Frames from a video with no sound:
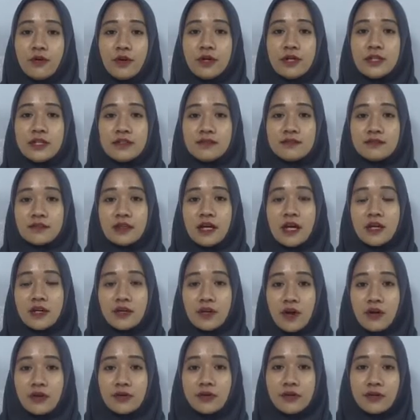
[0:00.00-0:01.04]
for this
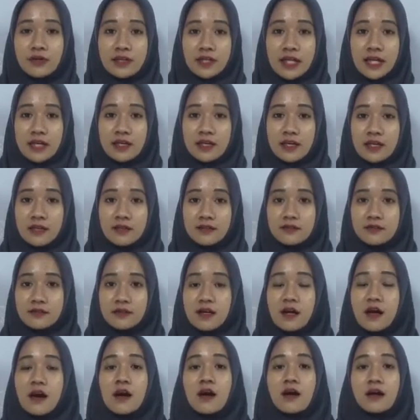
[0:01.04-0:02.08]
non-rhotic is
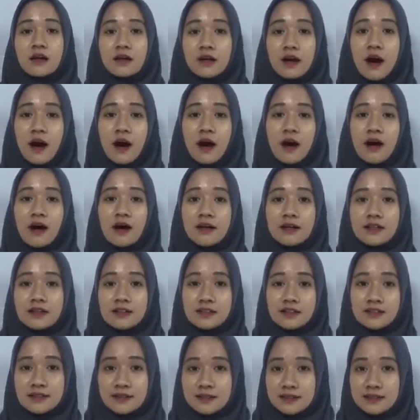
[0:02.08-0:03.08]
car.